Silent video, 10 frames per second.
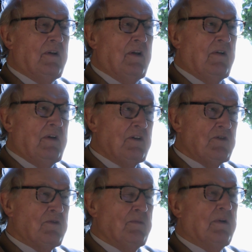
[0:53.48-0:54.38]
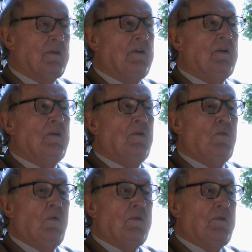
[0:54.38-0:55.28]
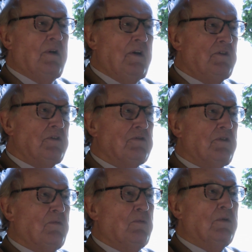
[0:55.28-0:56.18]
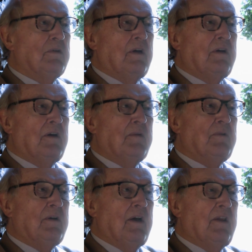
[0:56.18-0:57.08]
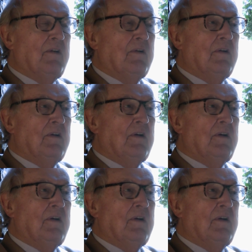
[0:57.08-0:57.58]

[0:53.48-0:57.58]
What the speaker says: an instrument where the nations of the world can come together